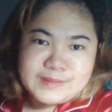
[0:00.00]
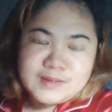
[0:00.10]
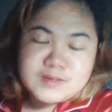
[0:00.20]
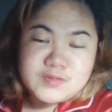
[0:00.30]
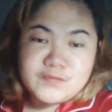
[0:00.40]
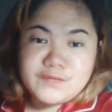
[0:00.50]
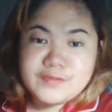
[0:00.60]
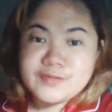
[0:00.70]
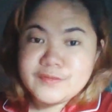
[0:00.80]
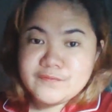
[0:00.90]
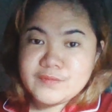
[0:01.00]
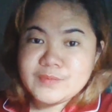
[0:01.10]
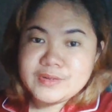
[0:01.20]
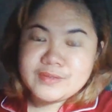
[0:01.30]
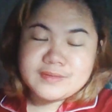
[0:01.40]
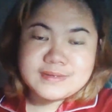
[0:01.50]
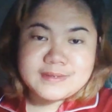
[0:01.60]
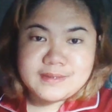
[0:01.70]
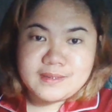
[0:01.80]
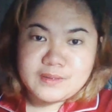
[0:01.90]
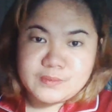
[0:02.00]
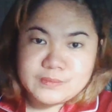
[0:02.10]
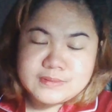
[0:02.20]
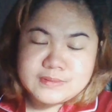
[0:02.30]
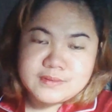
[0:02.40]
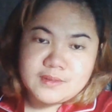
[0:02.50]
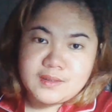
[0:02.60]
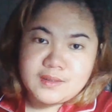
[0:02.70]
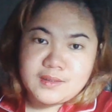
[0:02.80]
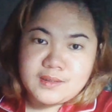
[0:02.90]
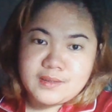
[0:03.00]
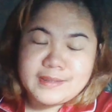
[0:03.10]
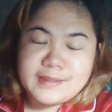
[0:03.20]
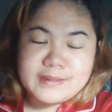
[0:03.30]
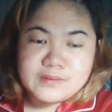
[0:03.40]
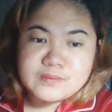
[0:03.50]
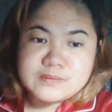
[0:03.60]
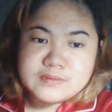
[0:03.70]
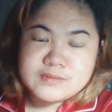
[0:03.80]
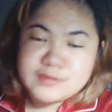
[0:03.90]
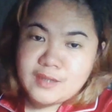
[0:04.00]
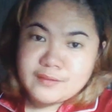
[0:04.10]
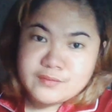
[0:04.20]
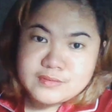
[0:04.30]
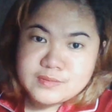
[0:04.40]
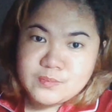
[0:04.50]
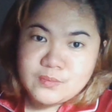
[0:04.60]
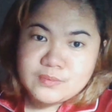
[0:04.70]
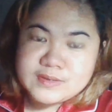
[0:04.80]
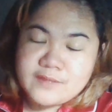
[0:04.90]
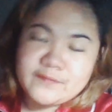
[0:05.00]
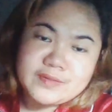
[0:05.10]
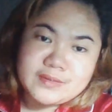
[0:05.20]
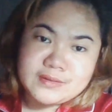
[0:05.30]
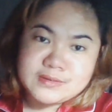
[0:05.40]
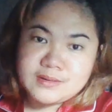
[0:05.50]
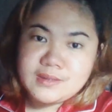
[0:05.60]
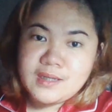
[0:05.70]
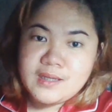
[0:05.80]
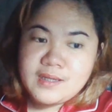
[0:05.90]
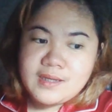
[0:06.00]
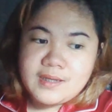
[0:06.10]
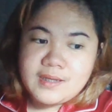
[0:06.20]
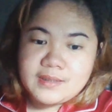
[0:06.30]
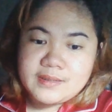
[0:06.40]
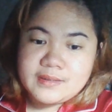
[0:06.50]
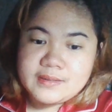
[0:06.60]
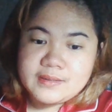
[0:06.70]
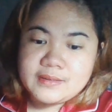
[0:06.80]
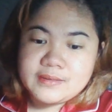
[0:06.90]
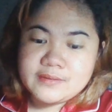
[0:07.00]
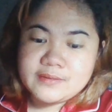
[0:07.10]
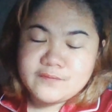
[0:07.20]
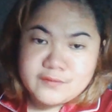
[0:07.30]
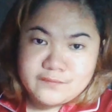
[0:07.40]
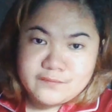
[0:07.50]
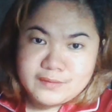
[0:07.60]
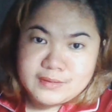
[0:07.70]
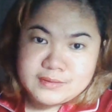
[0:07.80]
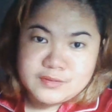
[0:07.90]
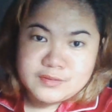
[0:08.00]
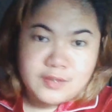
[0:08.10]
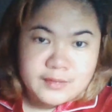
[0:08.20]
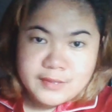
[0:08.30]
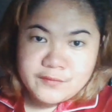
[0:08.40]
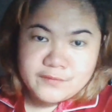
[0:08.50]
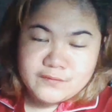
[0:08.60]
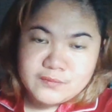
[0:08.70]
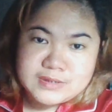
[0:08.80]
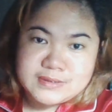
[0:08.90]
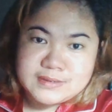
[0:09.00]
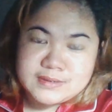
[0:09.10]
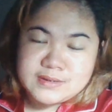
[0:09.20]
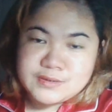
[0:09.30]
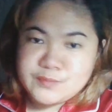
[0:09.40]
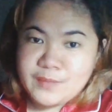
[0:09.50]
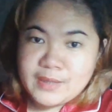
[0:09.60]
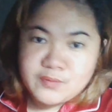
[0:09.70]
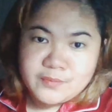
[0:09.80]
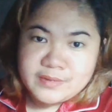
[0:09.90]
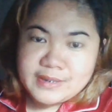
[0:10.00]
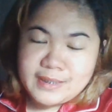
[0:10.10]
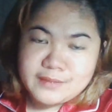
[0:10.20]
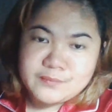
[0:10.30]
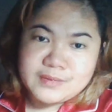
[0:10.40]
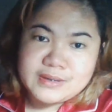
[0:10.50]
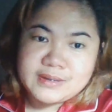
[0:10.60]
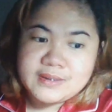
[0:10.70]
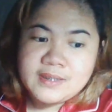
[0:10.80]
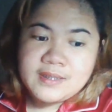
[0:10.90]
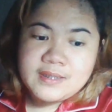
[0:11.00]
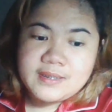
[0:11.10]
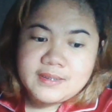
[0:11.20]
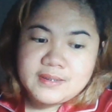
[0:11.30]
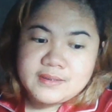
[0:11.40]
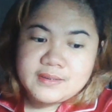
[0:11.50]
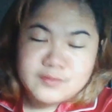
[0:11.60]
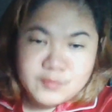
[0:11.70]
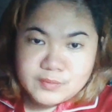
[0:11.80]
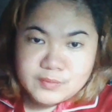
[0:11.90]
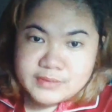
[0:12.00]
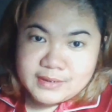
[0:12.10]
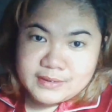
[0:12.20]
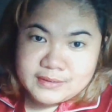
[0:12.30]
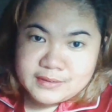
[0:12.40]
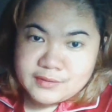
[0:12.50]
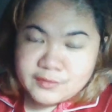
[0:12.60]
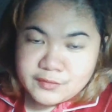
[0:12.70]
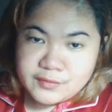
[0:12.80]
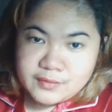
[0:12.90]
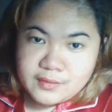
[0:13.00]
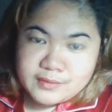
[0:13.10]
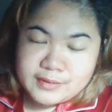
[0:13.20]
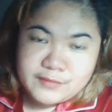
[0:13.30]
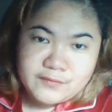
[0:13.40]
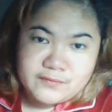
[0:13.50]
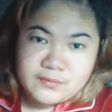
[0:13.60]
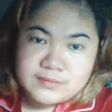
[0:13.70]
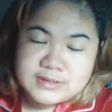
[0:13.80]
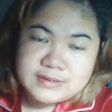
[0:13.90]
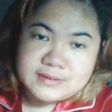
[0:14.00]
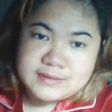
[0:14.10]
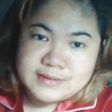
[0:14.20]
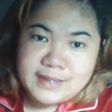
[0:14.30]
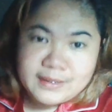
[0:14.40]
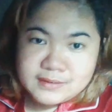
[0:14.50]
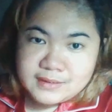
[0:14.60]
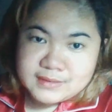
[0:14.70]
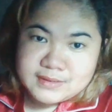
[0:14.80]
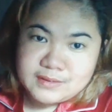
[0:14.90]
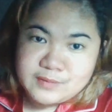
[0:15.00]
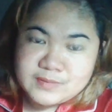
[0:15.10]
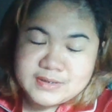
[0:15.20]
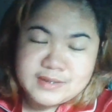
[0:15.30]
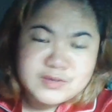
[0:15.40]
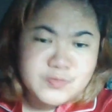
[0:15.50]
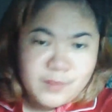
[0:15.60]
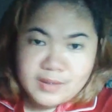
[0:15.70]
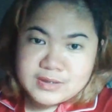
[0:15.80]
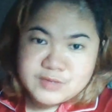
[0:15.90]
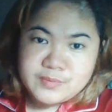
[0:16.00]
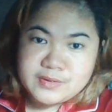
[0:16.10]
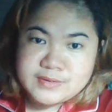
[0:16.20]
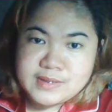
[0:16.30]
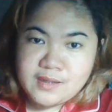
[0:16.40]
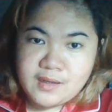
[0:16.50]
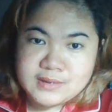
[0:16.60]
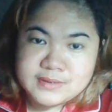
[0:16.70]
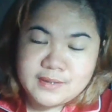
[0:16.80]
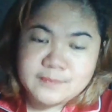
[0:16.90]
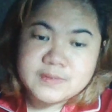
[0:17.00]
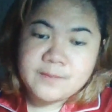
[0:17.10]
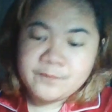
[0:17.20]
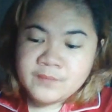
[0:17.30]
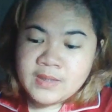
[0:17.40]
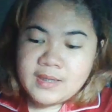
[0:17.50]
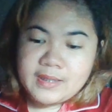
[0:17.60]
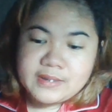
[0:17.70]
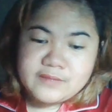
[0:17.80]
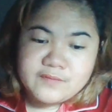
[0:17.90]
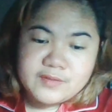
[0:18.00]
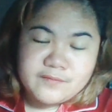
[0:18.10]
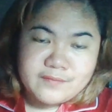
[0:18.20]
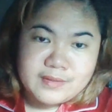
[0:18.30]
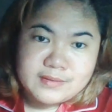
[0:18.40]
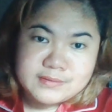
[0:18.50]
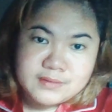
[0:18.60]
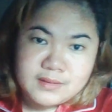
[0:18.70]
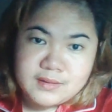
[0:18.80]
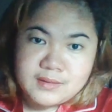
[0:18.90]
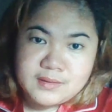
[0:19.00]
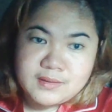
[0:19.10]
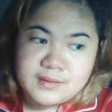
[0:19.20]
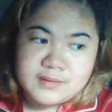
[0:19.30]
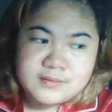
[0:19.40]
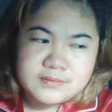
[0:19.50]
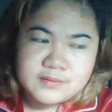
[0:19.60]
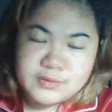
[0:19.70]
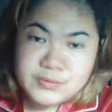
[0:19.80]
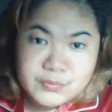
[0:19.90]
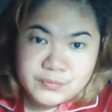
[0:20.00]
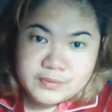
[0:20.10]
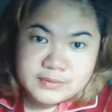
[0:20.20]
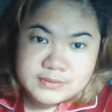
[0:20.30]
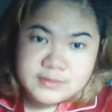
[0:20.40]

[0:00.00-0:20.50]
So for the review materials that I used Sandro's book, 7th edition. I even availed an online review, which is the Mind of Academy, and enrolled again in another online review, which is the NCLEX Unlimited to polish my nursing concepts. I even availed Uworld